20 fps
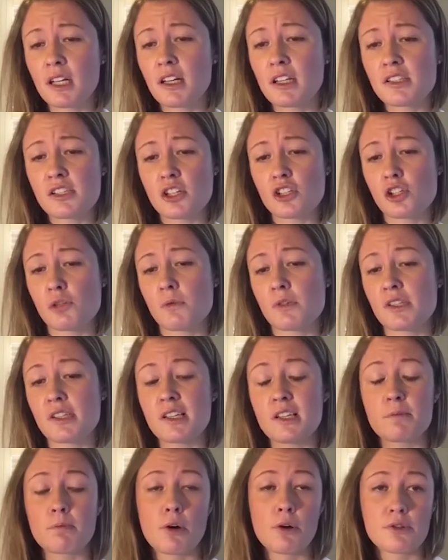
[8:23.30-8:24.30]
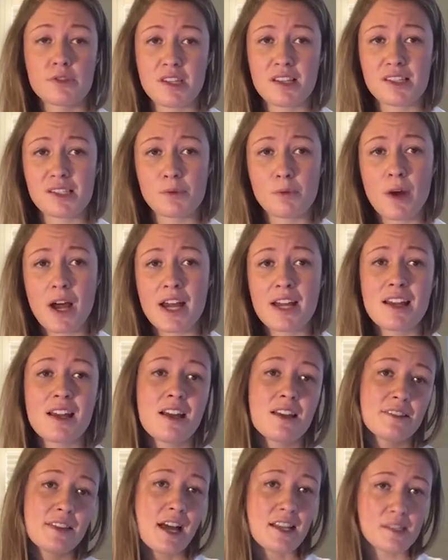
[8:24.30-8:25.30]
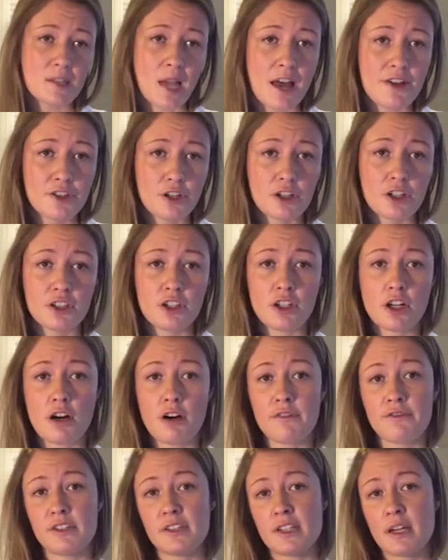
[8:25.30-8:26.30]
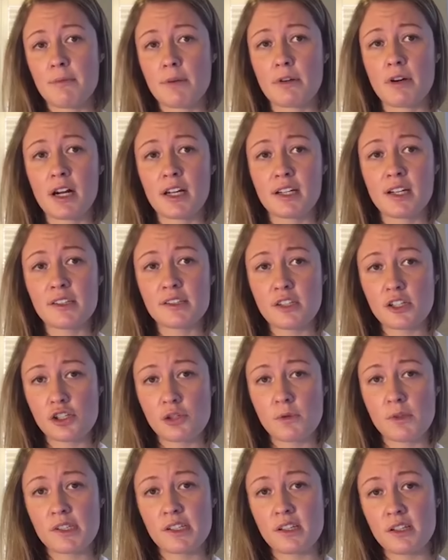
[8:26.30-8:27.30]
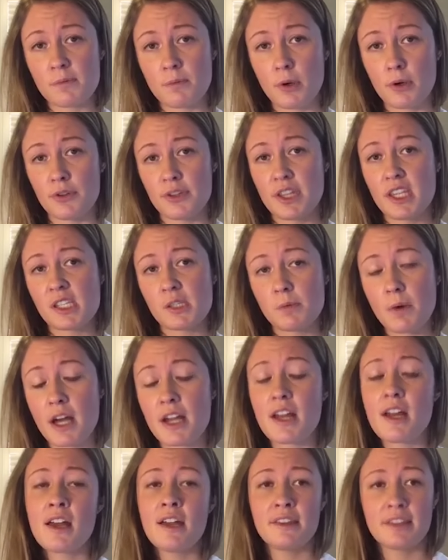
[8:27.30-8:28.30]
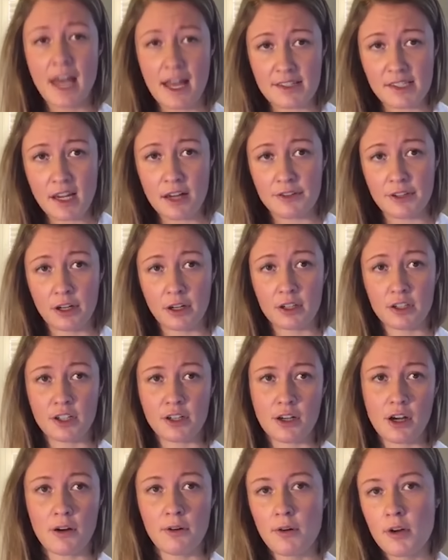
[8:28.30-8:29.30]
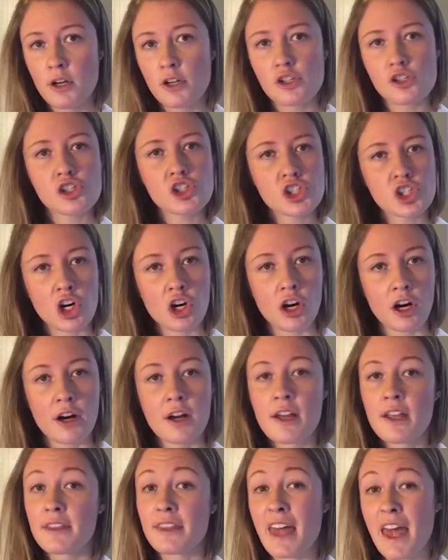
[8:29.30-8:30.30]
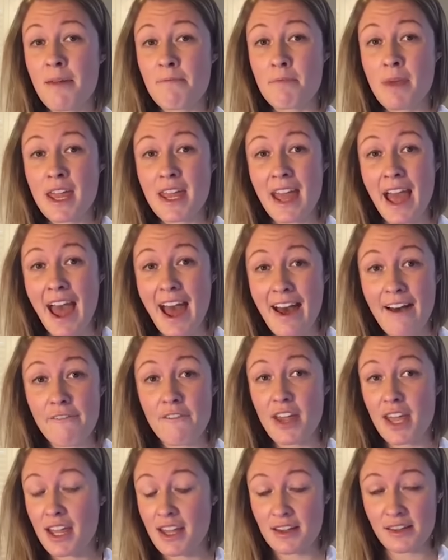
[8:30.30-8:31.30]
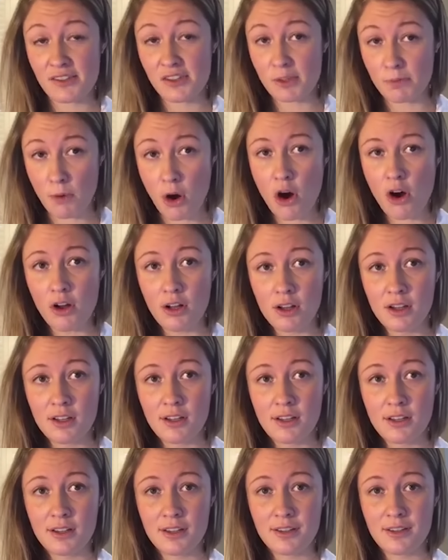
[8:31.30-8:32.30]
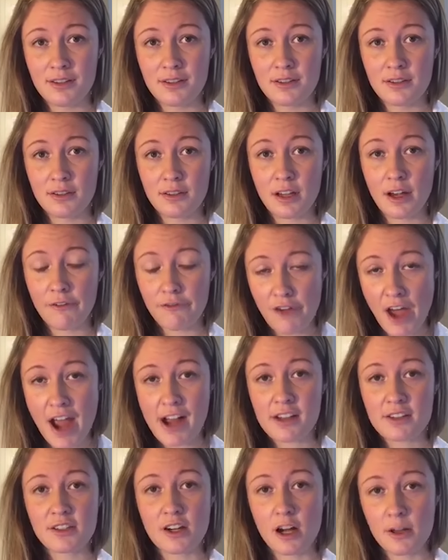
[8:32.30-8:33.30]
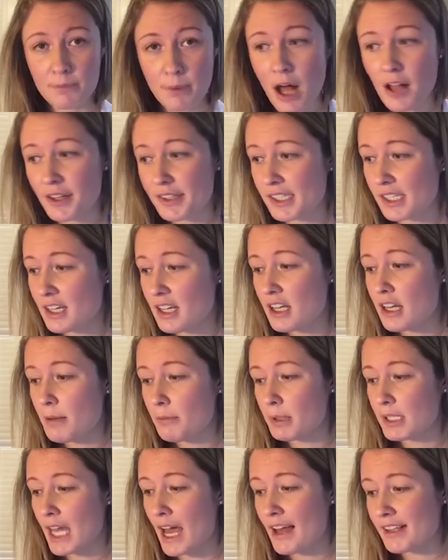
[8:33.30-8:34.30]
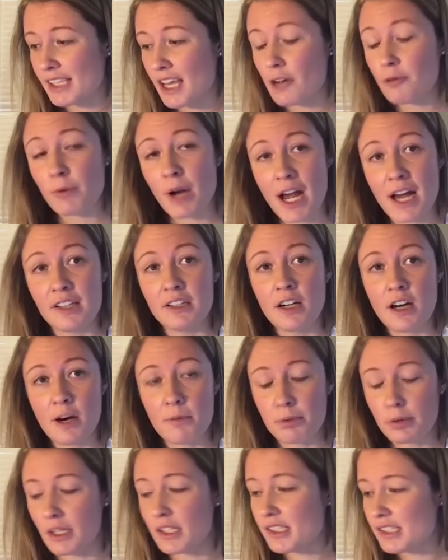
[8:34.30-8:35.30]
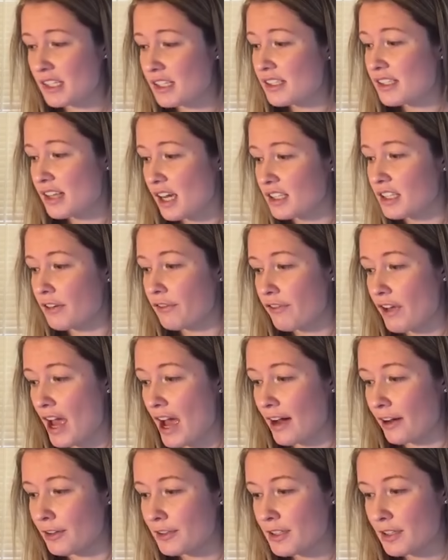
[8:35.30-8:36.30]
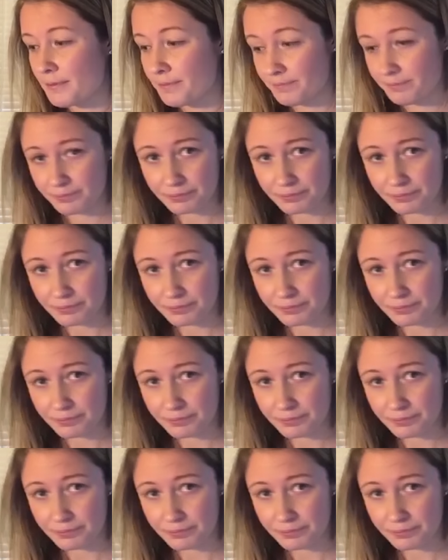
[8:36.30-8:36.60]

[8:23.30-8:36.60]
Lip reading: constituencies polls this way, that's how they're going to go. If the Democratic constituencies poll this way, that's how they're going to go. Sure, that may have a small effect on policy, but as I read, a Princeton study found,